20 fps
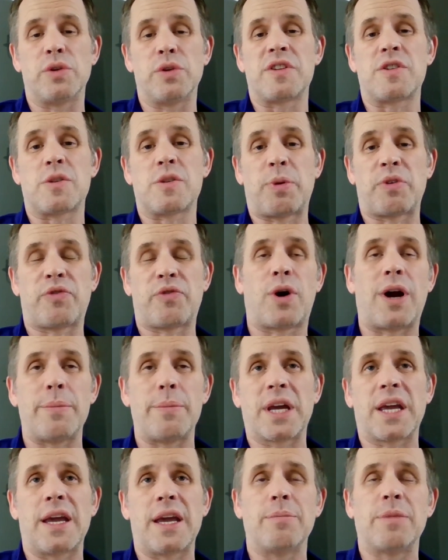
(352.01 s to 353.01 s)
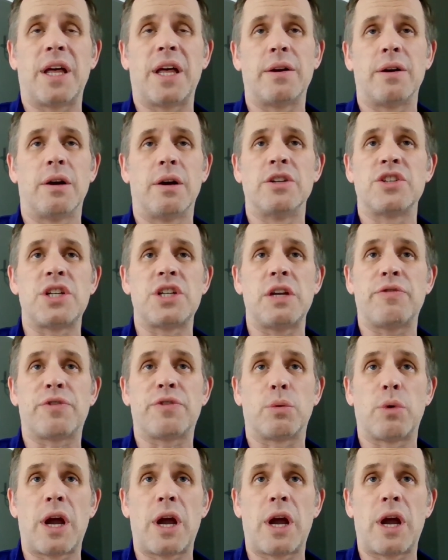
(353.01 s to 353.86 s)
This is before I became the editor-in-chief for